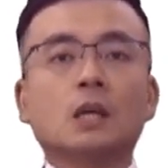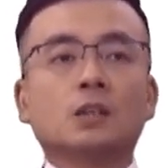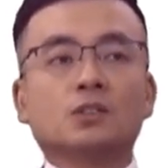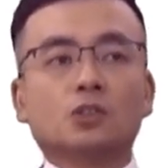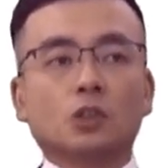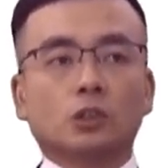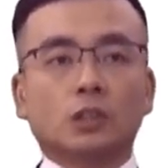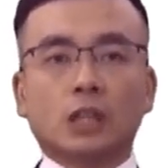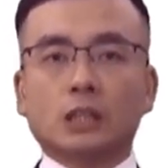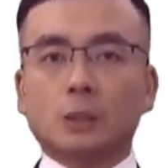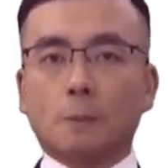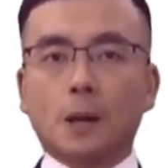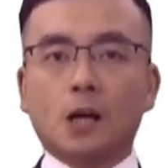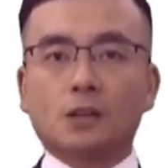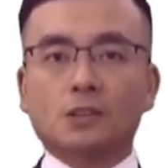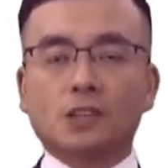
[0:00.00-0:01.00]
Studying the
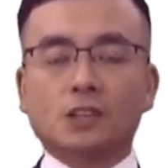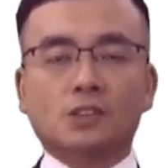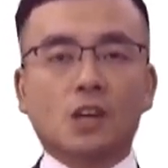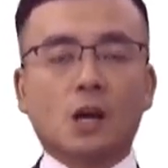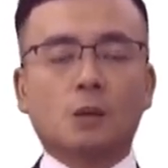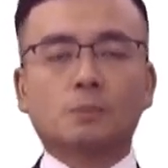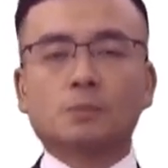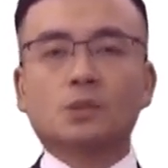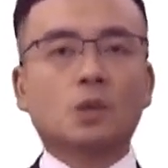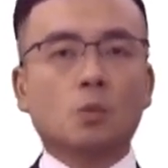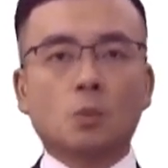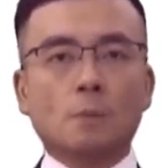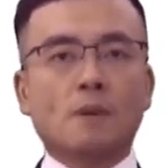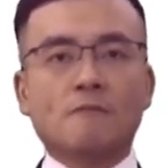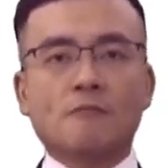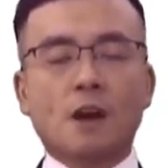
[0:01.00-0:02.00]
past exams
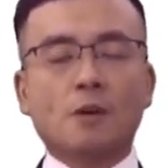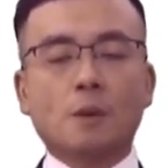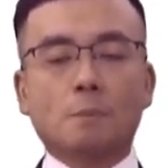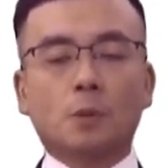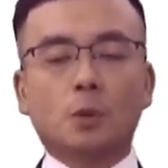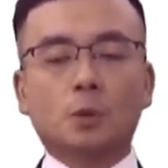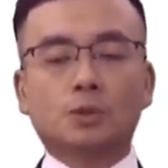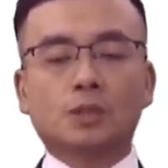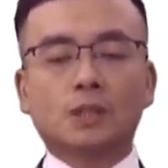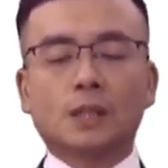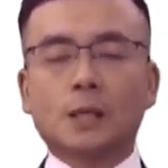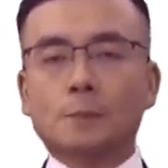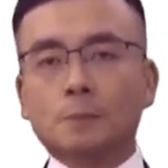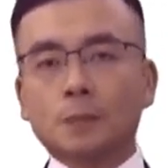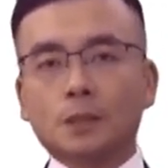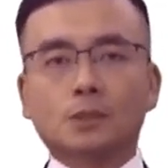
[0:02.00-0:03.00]
will be very important
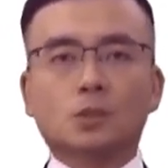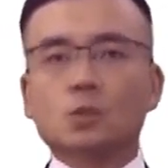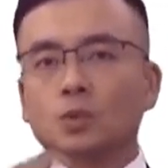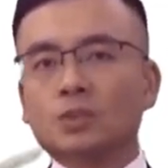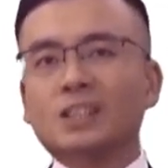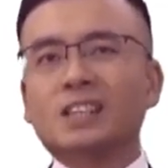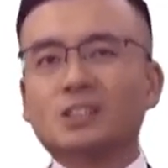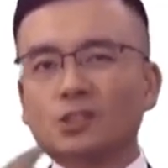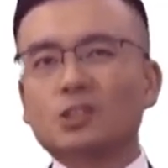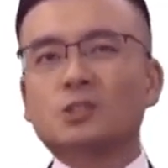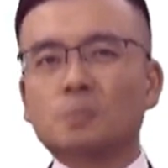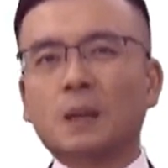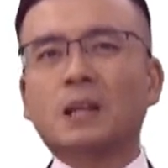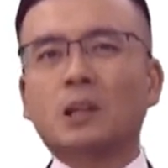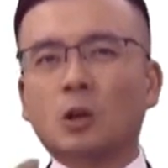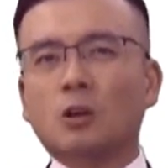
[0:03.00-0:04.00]
there, but you will need to
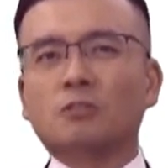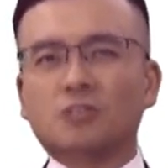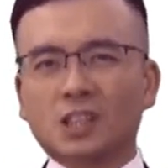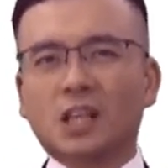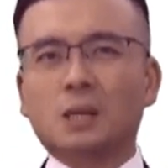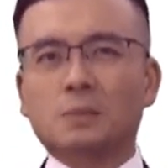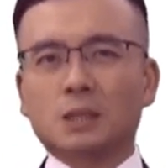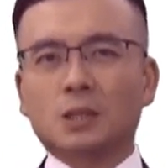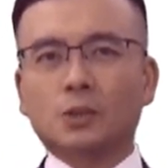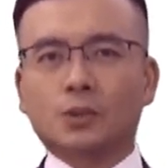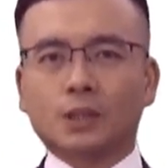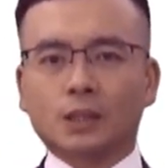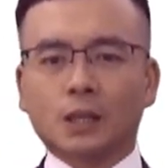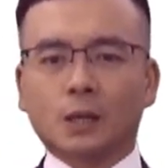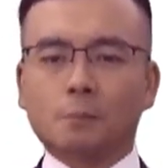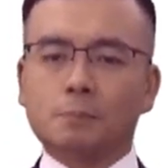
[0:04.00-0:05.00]
spend a lot of time in
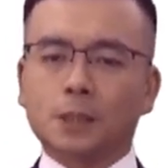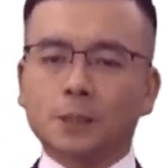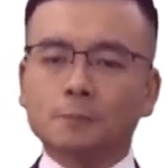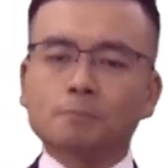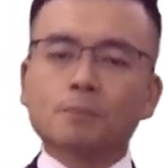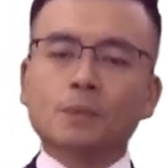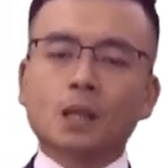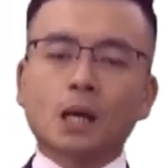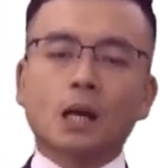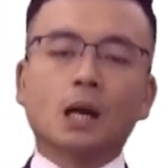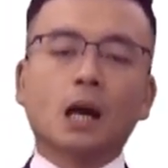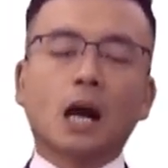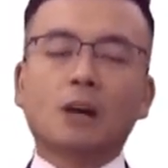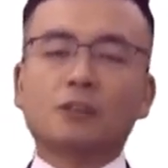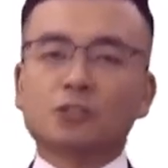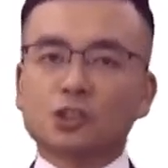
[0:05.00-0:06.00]
doing that. But
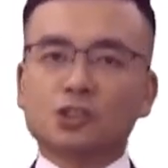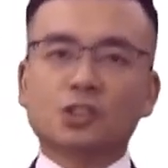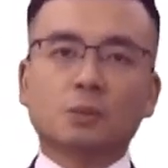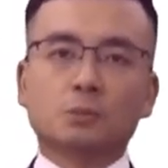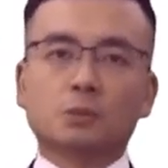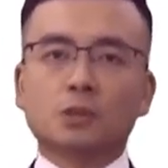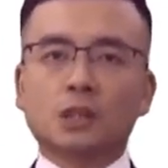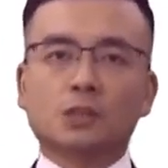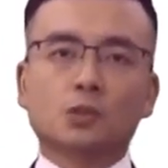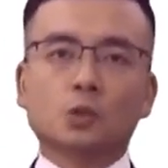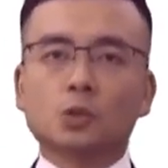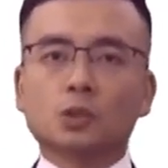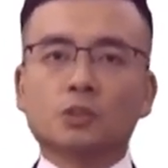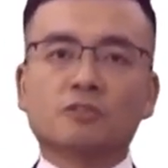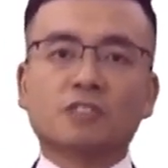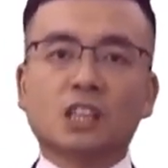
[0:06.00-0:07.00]
I'll just summarize
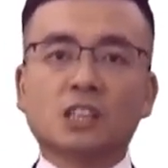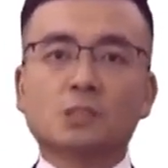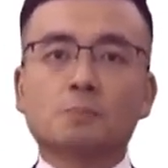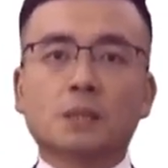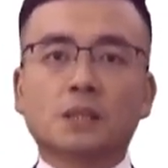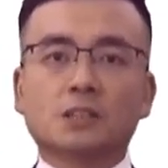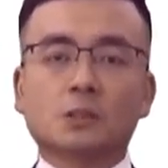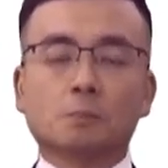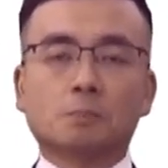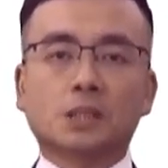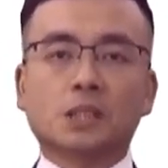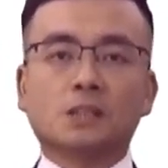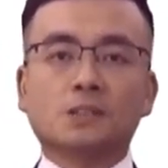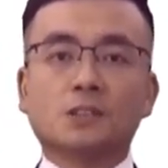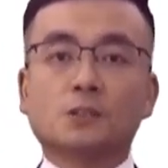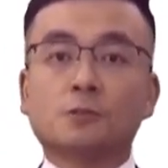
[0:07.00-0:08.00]
all of these bits and
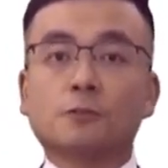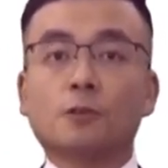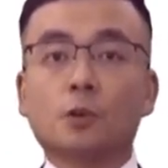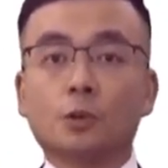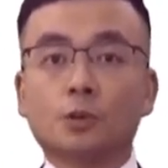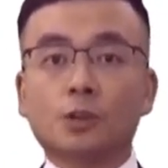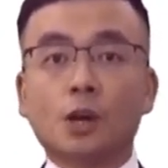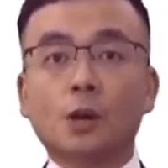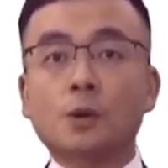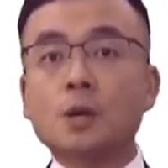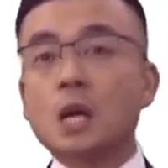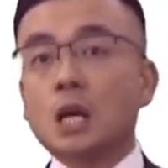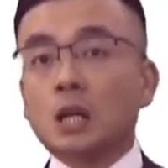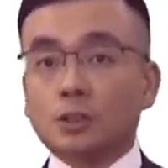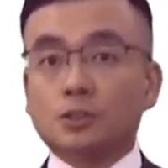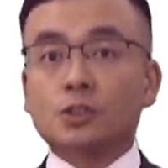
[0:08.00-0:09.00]
pieces for you,
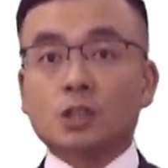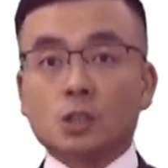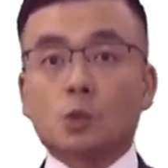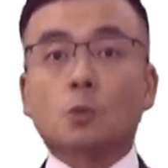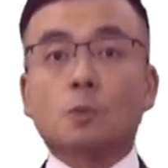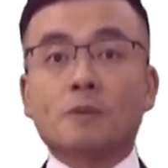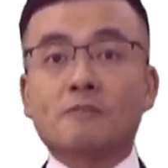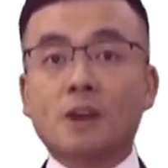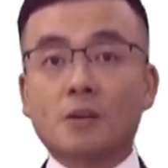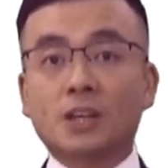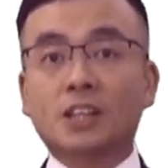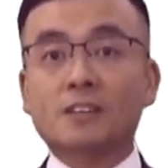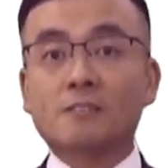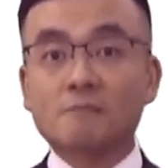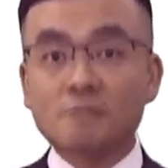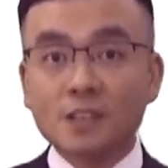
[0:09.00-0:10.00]
so it will be very
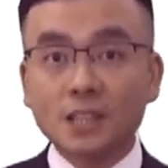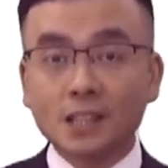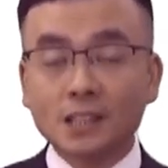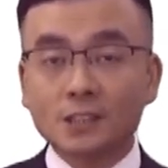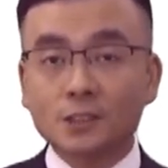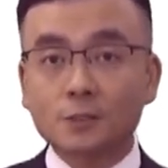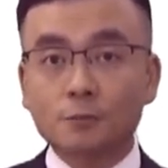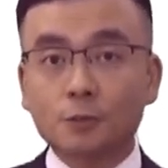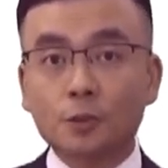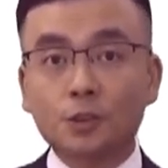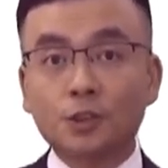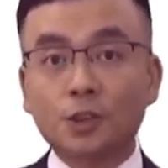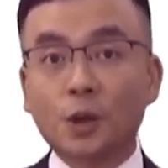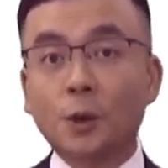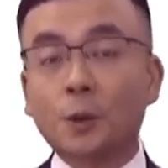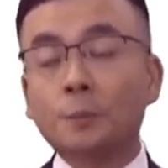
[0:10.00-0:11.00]
convenient for
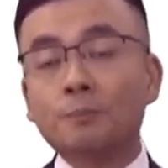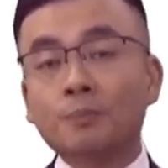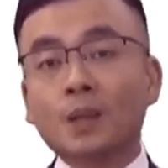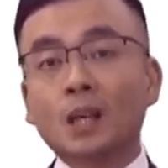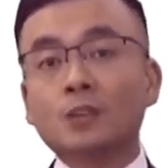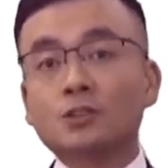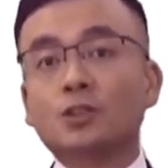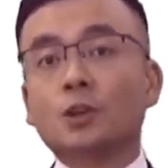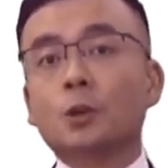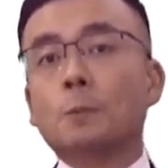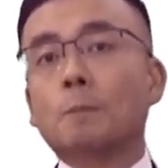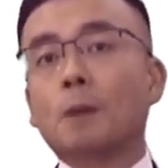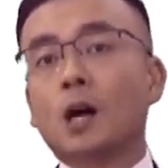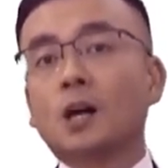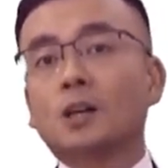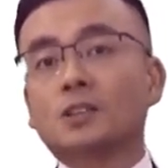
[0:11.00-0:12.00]
you to
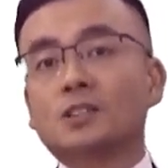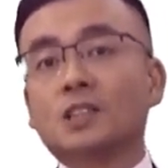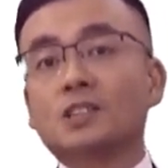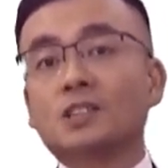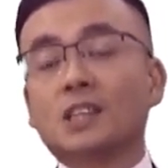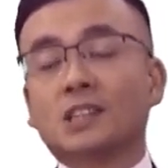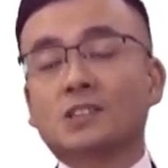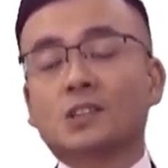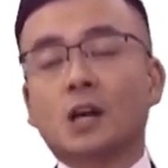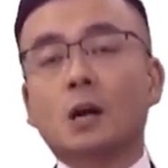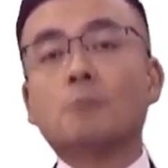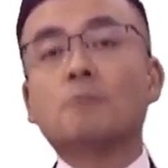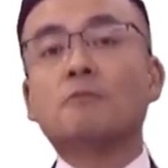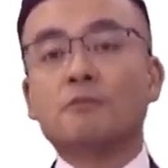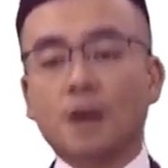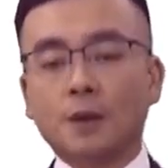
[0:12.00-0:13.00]
pass this
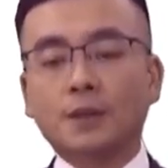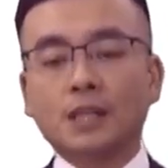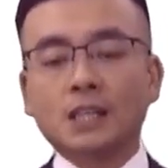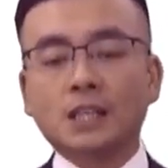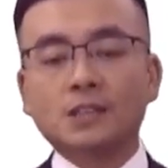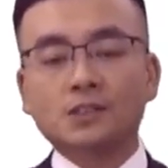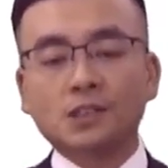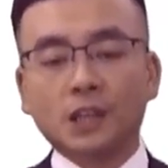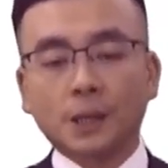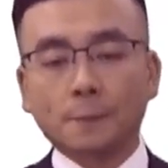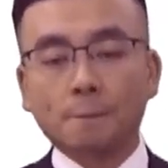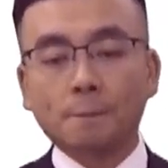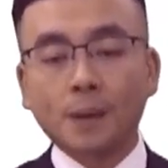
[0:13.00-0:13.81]
exam very easily.